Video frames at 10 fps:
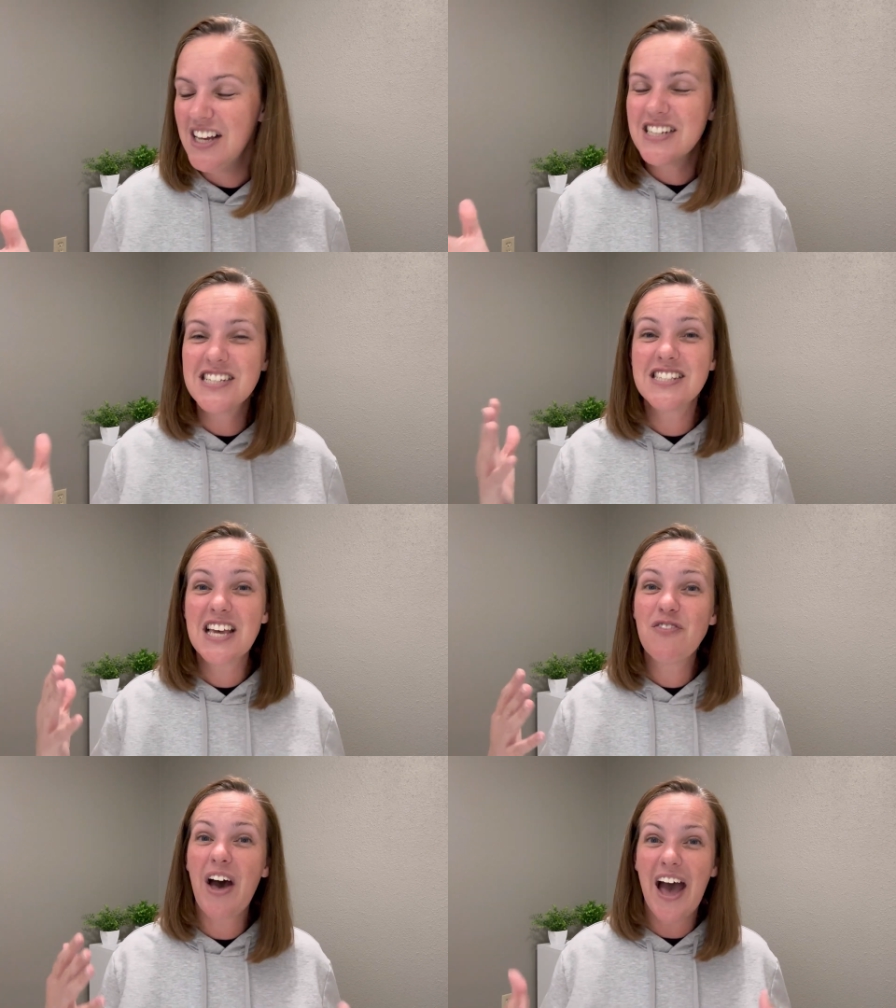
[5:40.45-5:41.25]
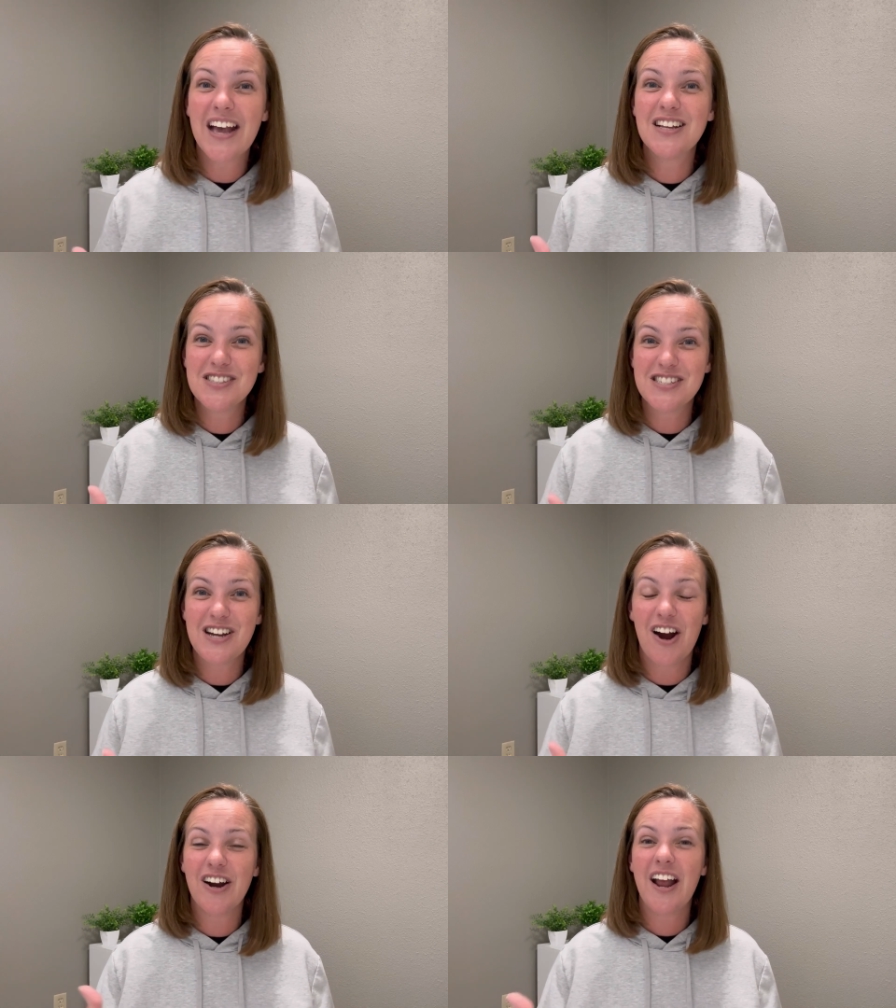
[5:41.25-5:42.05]
to see if I can
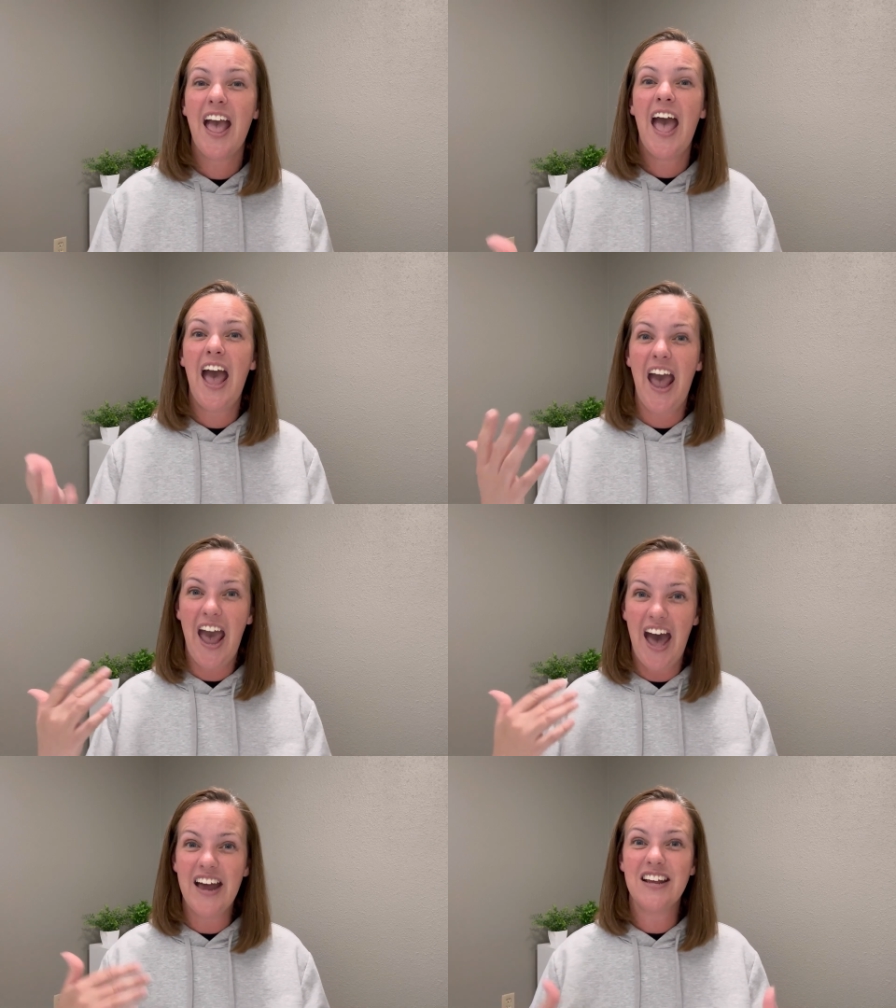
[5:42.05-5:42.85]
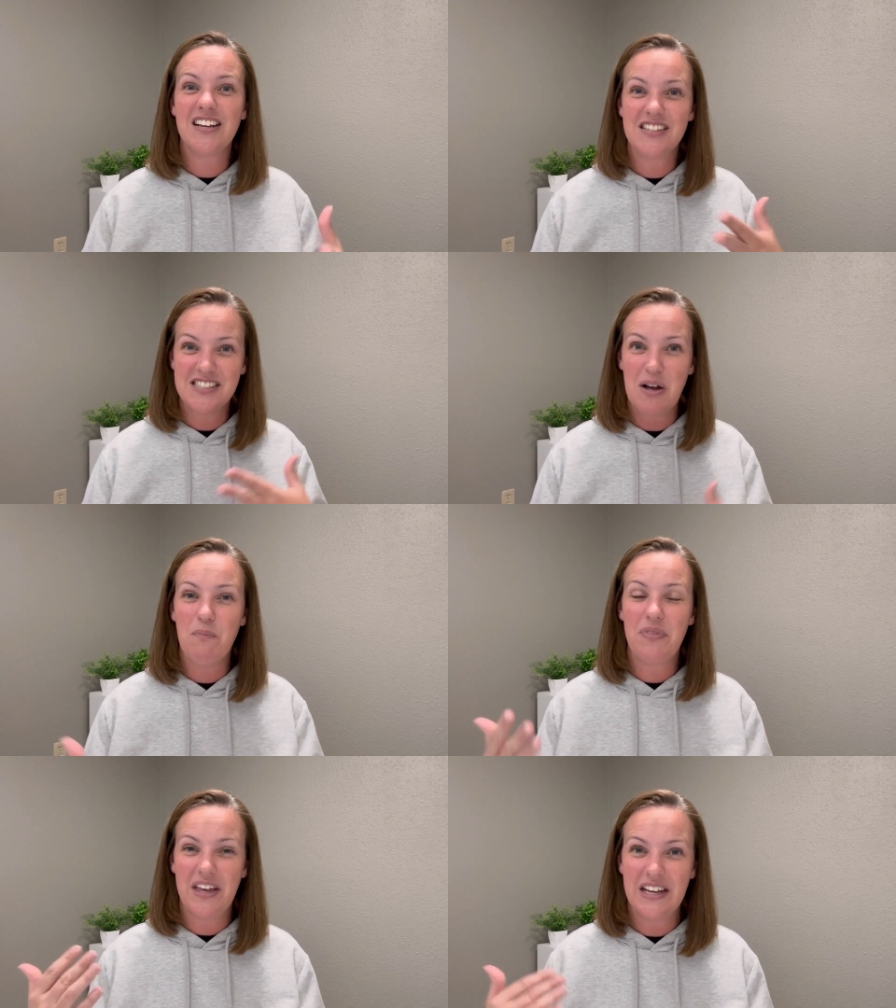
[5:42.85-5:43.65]
start adding
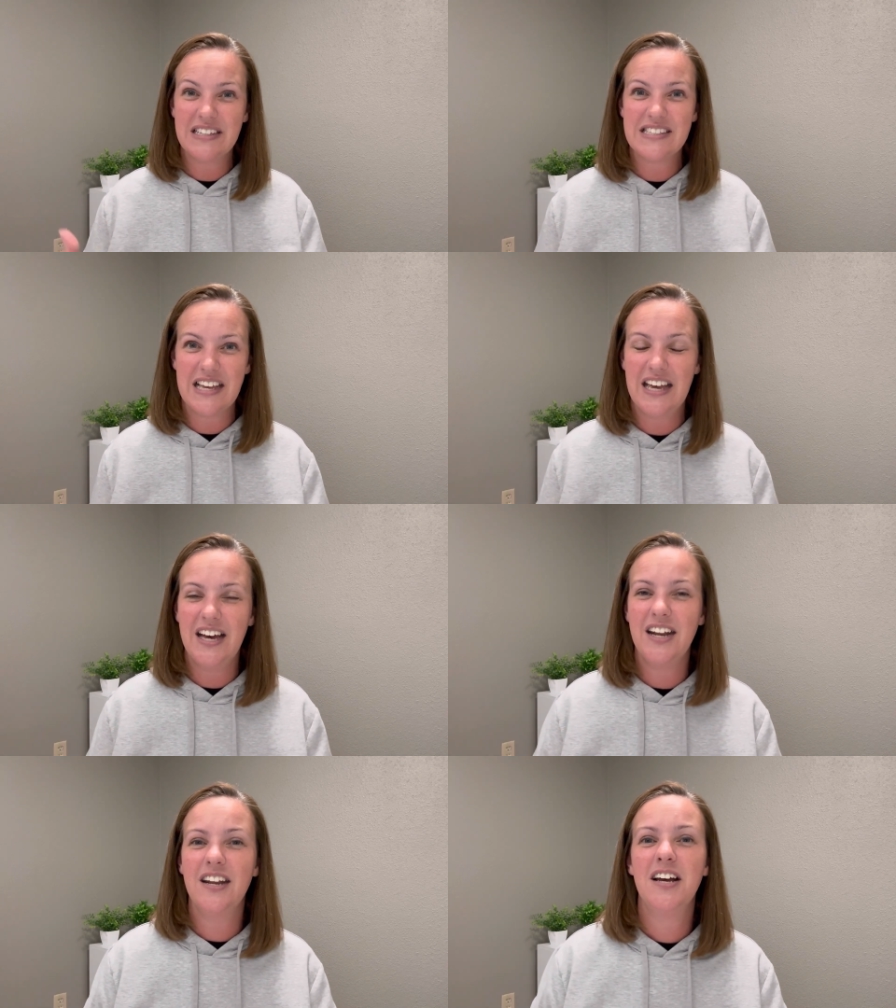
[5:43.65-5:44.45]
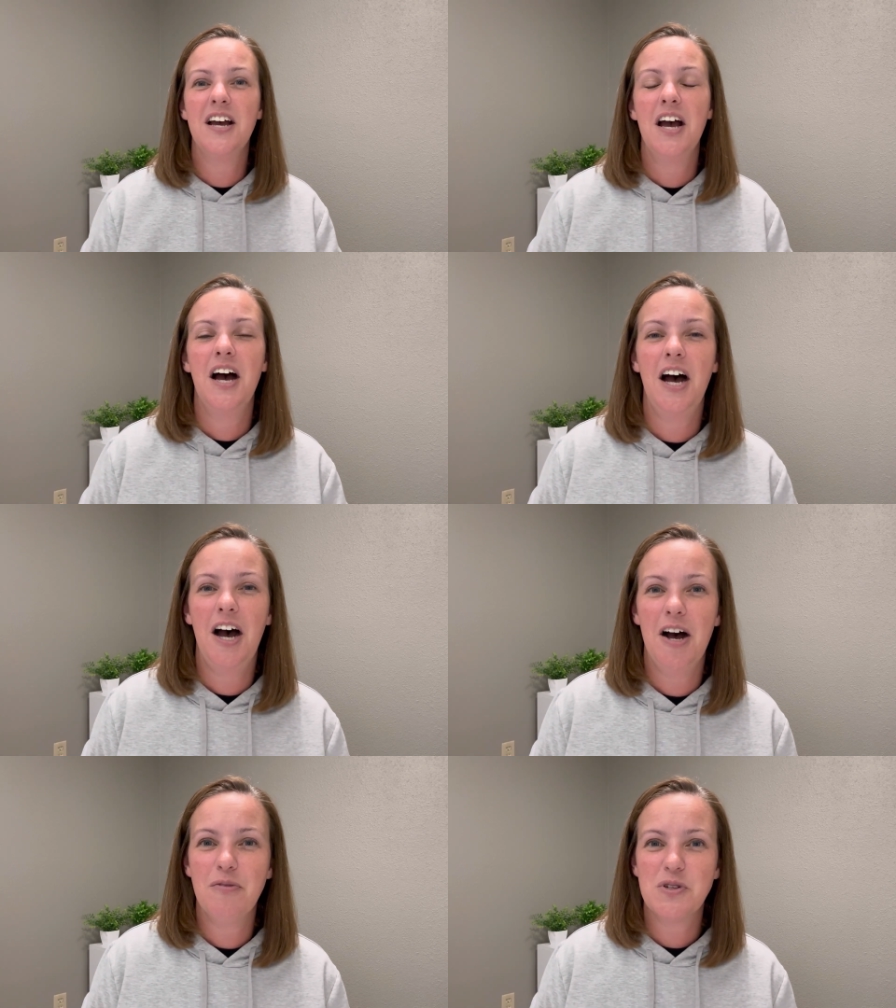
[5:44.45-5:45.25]
some things in,
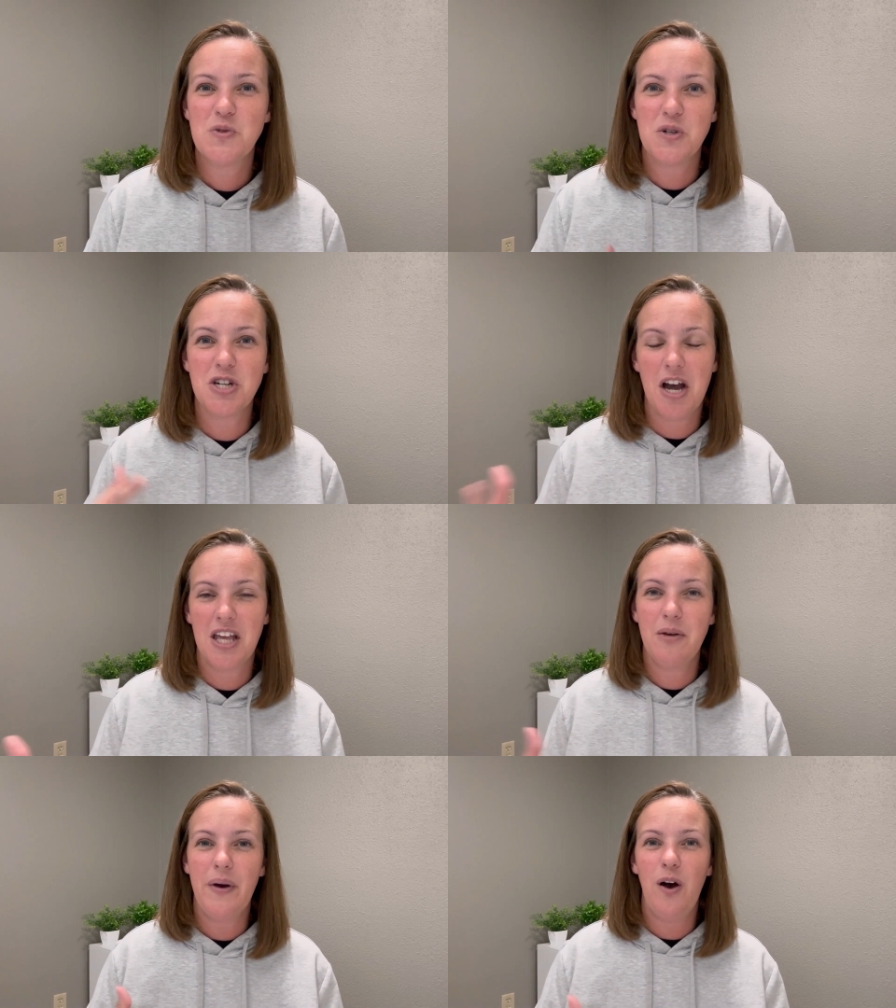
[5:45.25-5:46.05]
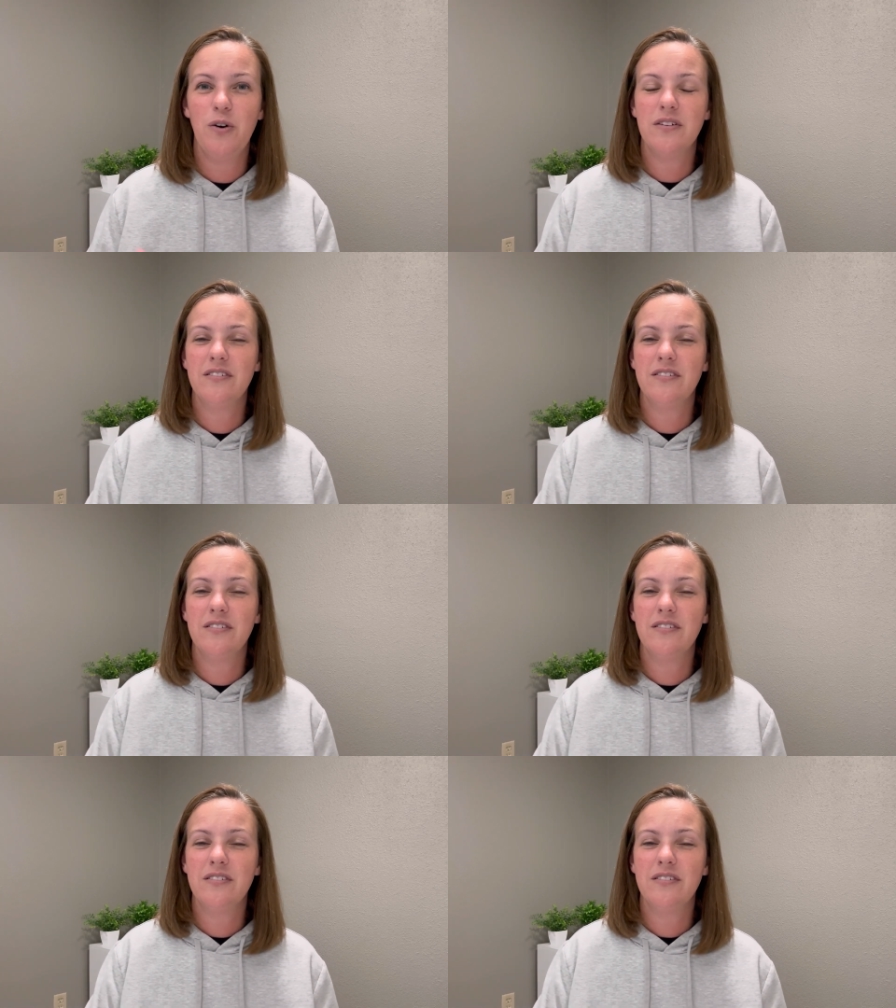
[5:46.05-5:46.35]
uh, because we were talking about